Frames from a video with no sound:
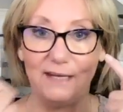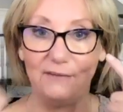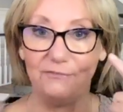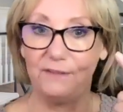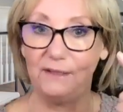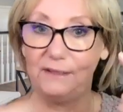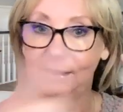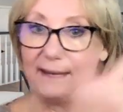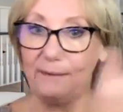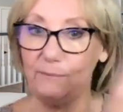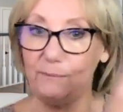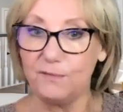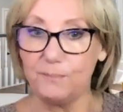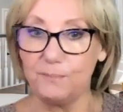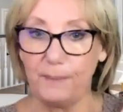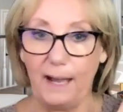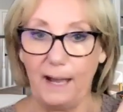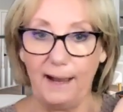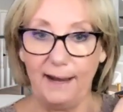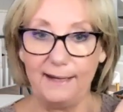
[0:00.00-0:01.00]
If the light was
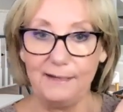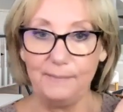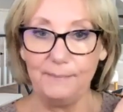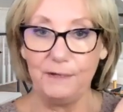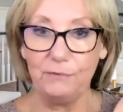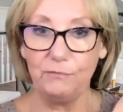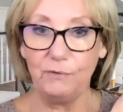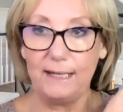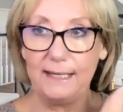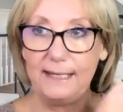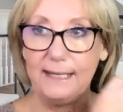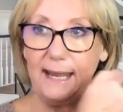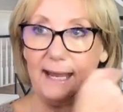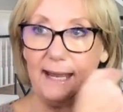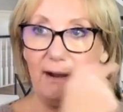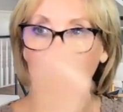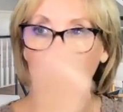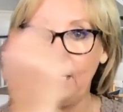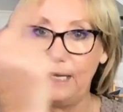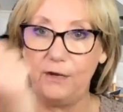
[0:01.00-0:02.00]
behind me right
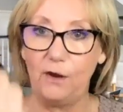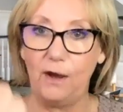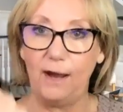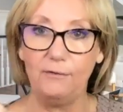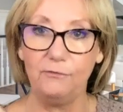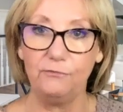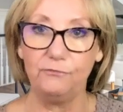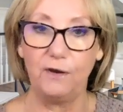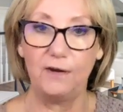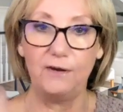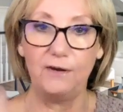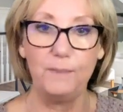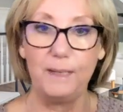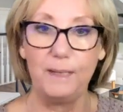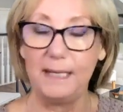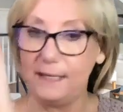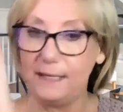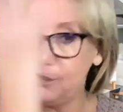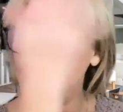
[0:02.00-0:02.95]
now and not in front of me,